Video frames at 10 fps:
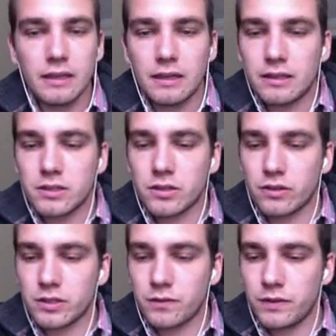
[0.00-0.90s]
So
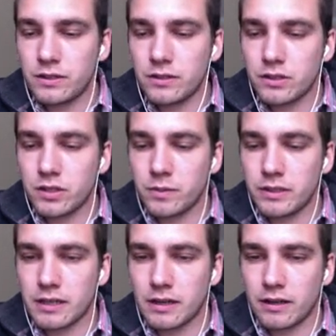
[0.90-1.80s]
there's a feature in
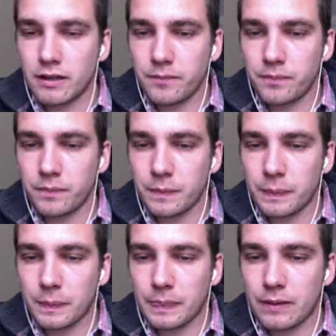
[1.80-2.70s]
tributary
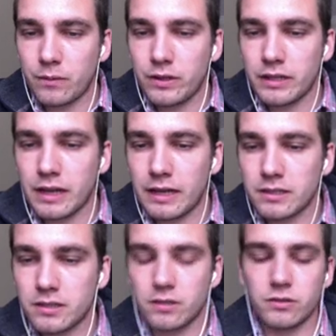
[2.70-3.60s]
where you can add
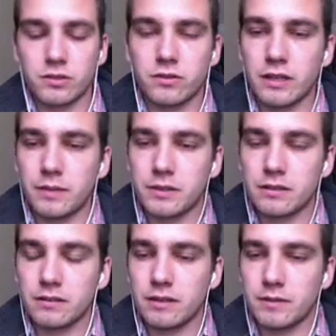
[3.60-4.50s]
external
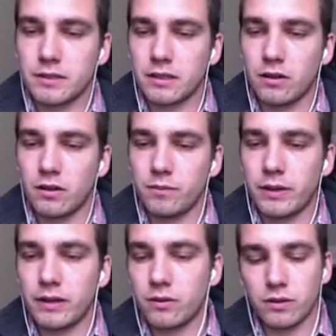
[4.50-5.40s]
scripts. I'm just going to call it
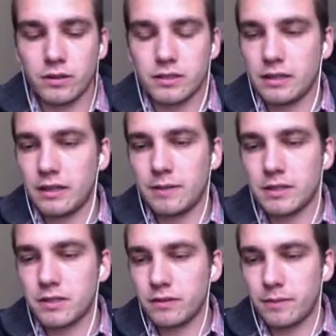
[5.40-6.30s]
parcoords, the name
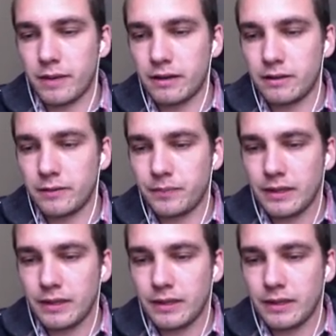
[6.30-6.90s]
doesn't really matter.